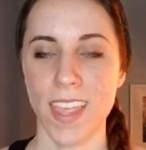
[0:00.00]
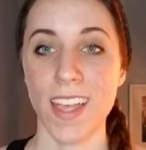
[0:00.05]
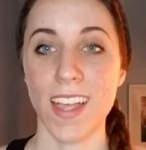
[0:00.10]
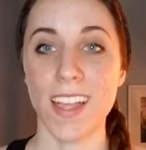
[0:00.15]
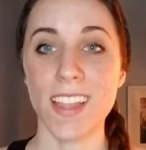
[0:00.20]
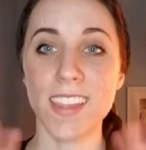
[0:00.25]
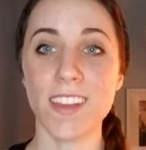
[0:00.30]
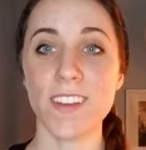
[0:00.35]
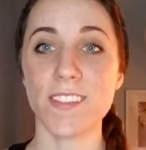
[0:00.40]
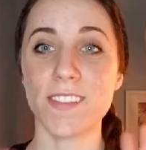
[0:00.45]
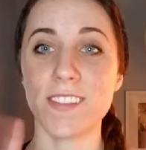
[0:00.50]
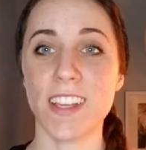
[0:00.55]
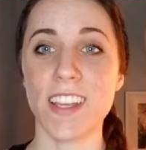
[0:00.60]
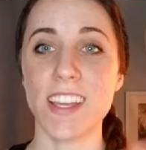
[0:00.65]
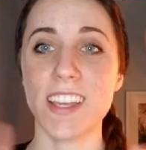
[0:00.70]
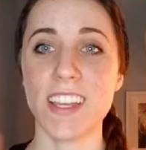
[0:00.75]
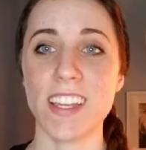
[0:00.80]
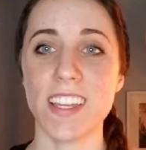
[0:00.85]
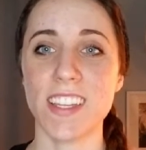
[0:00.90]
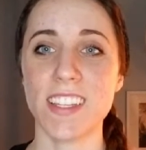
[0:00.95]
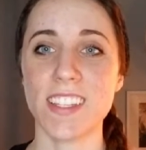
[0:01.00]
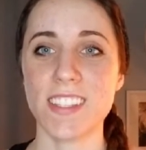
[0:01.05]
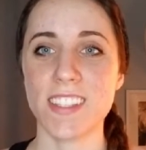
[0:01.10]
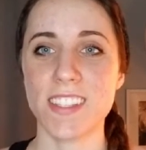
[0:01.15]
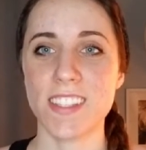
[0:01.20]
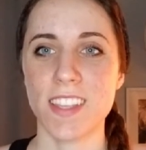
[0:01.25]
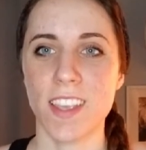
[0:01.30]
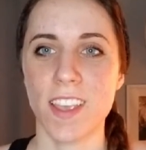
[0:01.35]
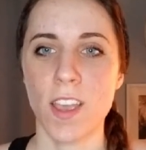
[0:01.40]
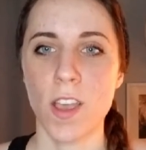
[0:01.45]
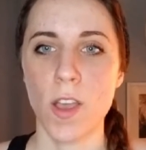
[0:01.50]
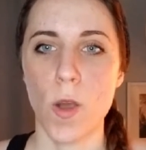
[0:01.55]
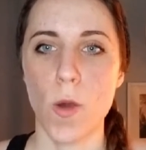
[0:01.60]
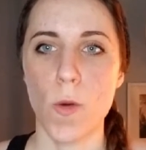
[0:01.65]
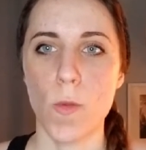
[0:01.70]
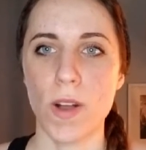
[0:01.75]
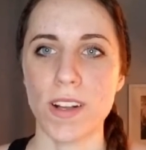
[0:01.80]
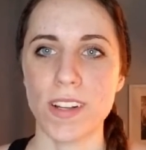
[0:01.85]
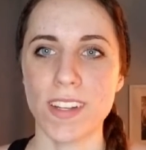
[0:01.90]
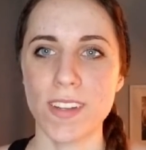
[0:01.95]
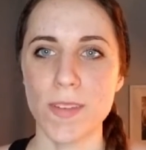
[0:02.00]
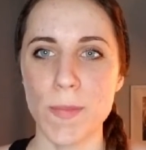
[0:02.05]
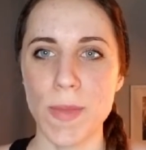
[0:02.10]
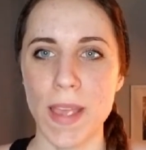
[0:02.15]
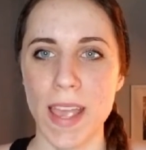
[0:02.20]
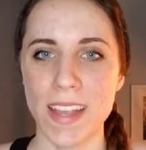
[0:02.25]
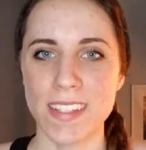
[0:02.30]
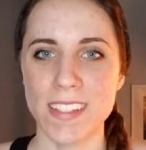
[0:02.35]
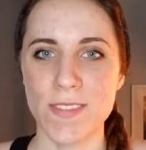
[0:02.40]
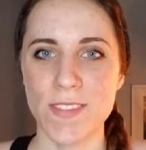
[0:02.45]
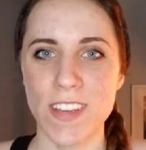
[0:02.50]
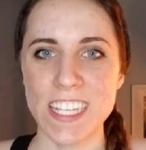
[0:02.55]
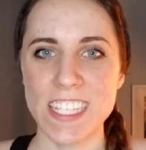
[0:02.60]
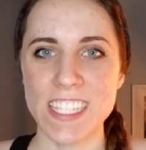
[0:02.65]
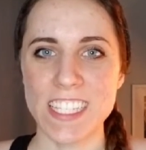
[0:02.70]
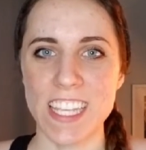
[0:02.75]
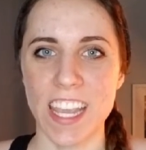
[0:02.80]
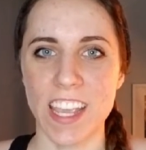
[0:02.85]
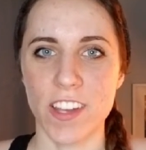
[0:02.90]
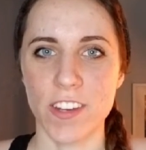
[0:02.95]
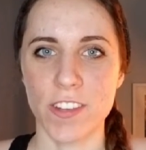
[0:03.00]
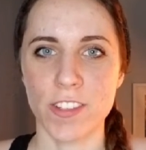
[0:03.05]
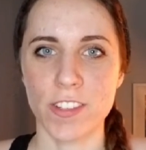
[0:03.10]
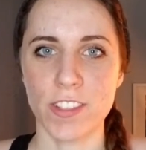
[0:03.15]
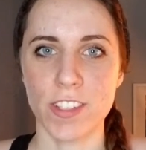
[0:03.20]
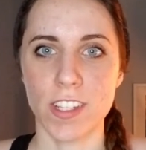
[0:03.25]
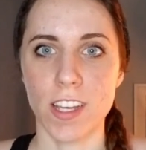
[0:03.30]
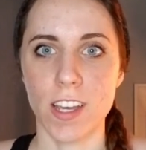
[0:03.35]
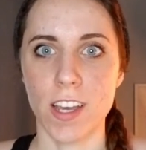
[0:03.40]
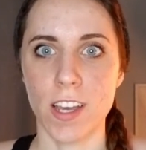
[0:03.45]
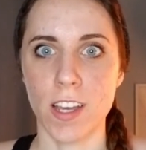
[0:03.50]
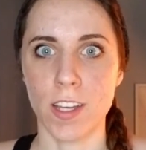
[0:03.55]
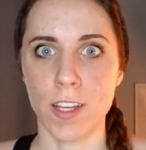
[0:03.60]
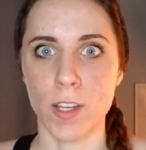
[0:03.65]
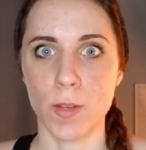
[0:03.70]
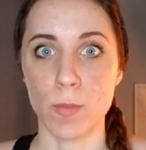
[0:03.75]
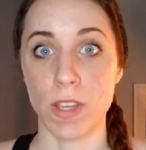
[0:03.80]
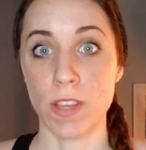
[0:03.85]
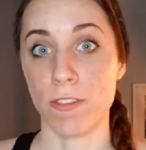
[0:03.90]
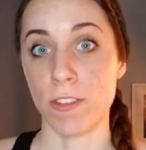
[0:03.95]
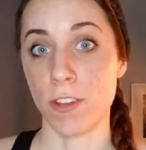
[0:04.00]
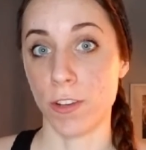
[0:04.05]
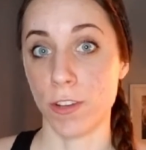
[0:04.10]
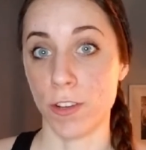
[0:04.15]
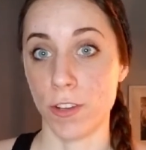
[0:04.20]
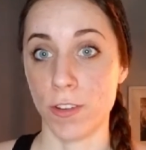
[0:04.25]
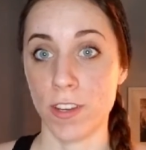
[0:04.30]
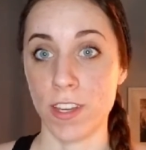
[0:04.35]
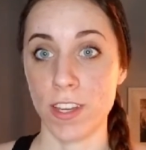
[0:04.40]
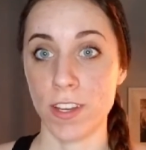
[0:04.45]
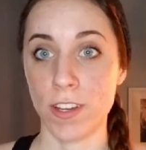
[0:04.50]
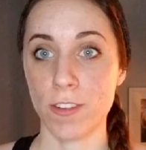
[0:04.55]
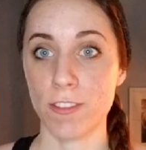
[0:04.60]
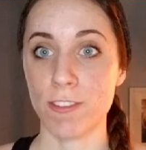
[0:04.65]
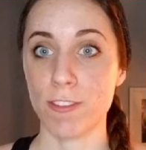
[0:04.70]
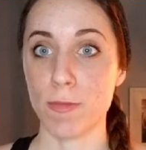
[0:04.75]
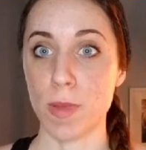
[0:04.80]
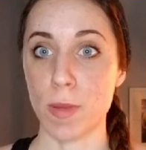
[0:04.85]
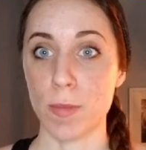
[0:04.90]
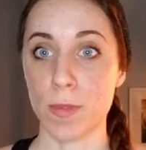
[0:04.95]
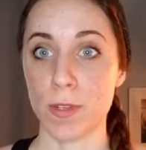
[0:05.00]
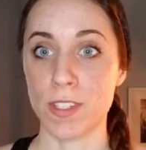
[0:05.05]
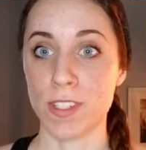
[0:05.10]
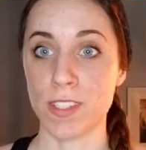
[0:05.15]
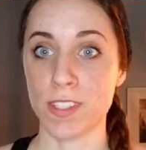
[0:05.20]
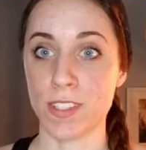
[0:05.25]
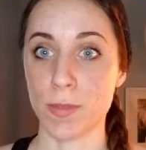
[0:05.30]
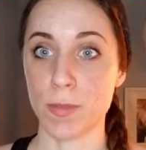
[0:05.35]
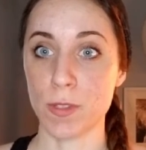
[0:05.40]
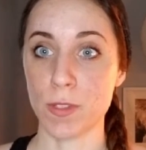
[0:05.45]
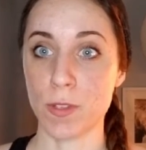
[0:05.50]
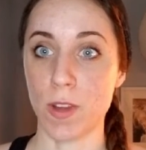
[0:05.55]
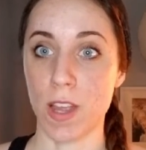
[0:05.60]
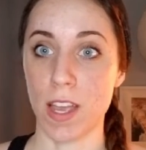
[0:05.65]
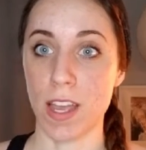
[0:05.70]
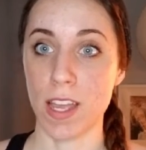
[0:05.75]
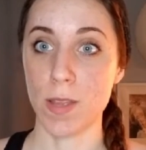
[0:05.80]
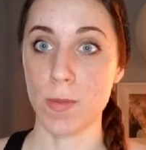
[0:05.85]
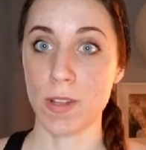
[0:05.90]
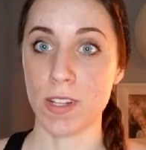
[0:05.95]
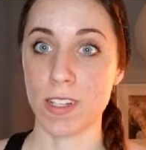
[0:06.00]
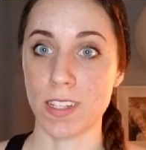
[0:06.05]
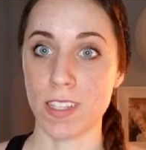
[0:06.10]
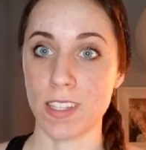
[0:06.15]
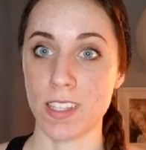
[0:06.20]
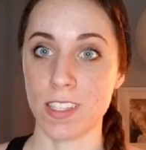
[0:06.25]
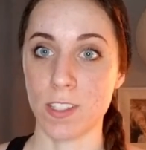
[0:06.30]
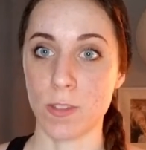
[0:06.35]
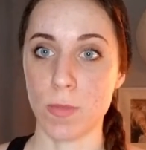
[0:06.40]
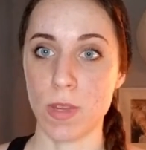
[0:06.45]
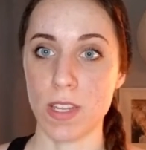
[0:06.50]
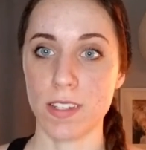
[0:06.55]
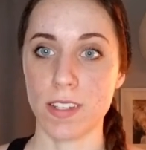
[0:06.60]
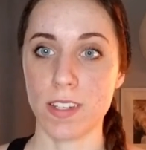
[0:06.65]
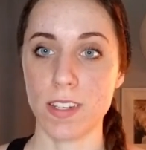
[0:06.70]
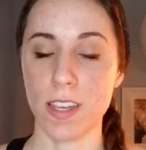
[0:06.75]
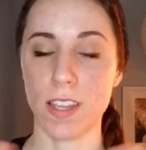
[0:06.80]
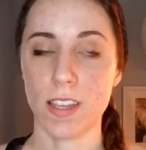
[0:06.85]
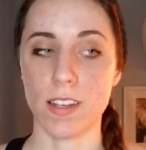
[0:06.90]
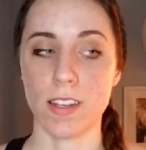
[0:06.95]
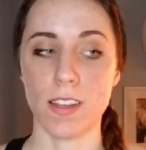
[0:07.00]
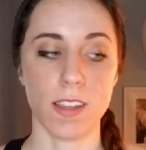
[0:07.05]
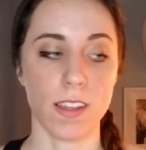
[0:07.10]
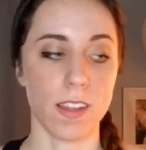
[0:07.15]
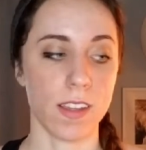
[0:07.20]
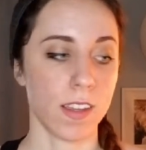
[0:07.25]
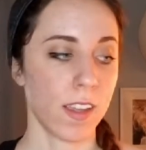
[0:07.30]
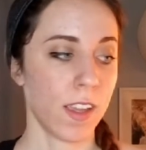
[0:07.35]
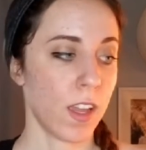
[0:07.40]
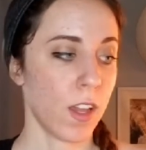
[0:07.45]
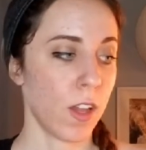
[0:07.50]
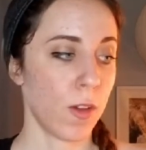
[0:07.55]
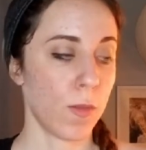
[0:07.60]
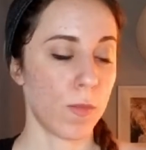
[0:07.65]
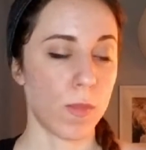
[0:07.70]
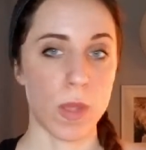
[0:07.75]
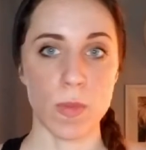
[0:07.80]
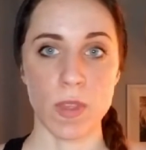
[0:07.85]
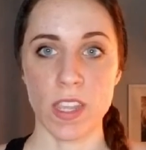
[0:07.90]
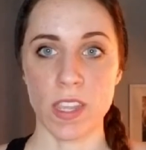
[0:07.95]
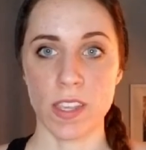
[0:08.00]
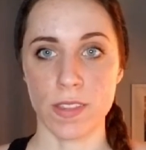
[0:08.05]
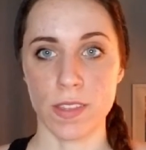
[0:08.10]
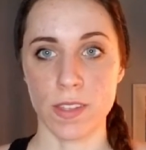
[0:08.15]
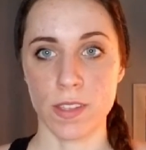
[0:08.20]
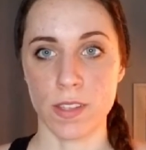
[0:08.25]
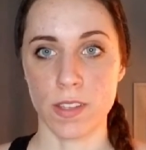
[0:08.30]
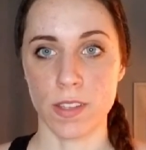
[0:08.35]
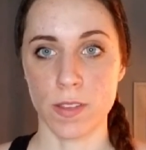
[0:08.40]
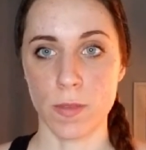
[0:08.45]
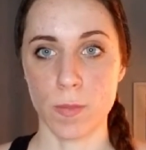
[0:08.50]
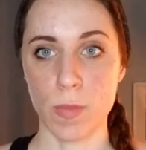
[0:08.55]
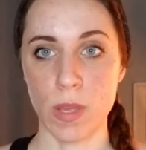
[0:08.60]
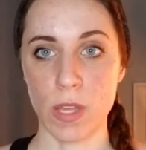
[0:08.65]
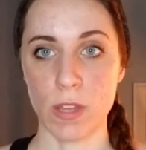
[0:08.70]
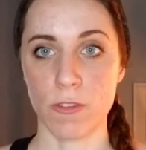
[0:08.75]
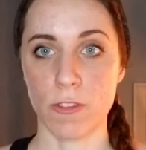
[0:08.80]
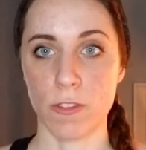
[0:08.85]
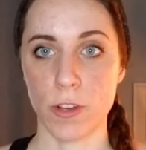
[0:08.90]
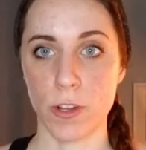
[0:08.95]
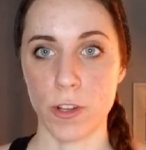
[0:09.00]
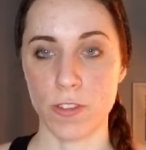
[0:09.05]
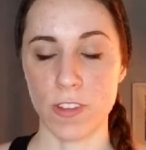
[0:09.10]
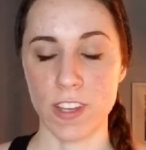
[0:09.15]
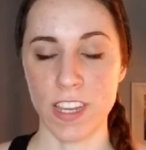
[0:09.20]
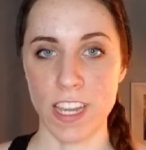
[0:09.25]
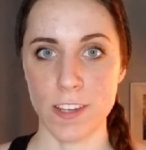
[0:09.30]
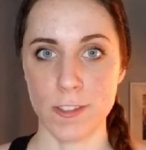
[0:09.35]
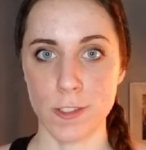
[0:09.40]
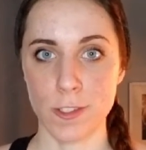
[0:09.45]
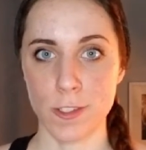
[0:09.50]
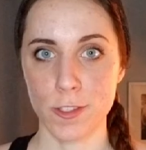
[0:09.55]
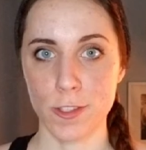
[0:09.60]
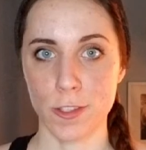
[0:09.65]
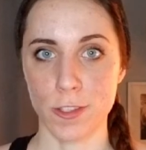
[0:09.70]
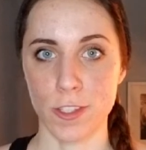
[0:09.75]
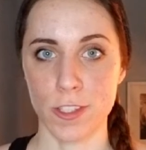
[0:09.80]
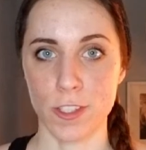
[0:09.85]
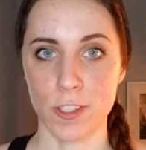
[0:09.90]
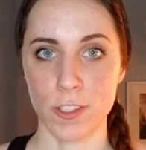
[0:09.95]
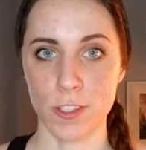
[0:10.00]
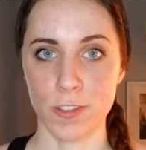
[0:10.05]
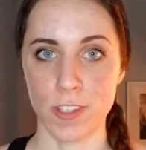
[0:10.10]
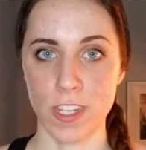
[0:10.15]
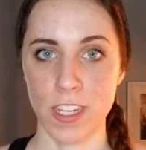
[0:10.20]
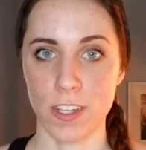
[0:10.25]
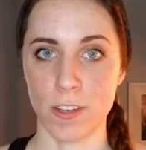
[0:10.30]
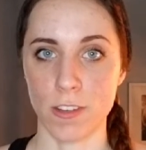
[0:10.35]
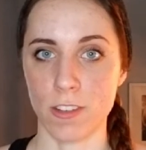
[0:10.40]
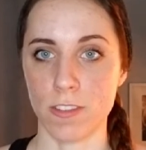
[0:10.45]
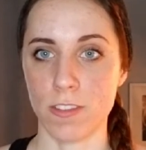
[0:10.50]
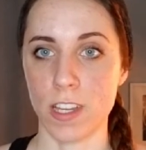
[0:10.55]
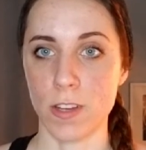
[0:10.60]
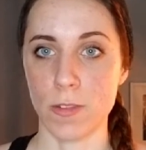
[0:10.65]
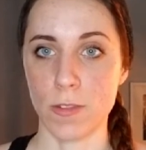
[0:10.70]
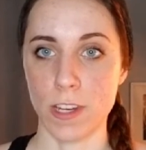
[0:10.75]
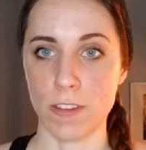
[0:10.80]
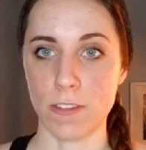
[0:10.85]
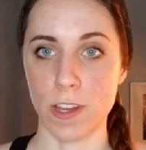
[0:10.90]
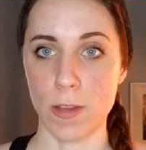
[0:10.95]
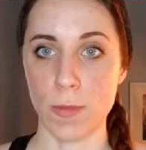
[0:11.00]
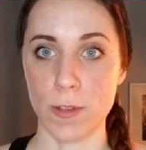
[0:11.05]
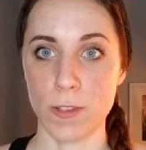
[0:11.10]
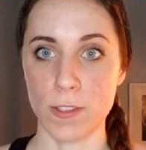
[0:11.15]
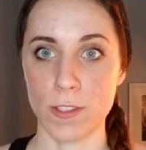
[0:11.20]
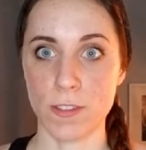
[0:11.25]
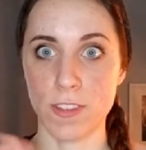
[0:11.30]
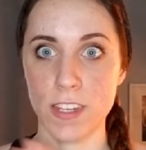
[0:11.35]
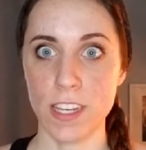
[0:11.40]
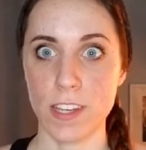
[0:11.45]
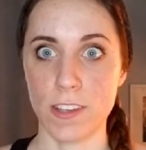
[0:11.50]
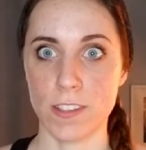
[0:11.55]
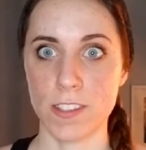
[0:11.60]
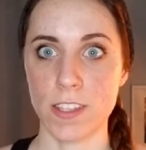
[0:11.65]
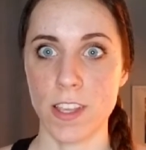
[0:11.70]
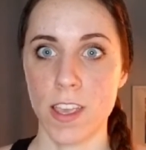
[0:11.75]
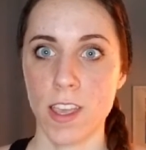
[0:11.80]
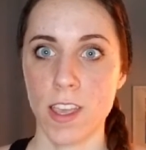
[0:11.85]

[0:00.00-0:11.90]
Hello friends! Welcome back to my channel. If you're new here, remember to subscribe, click the little button, and maybe hit the bell for notifications so that you get notified whenever I post new videos.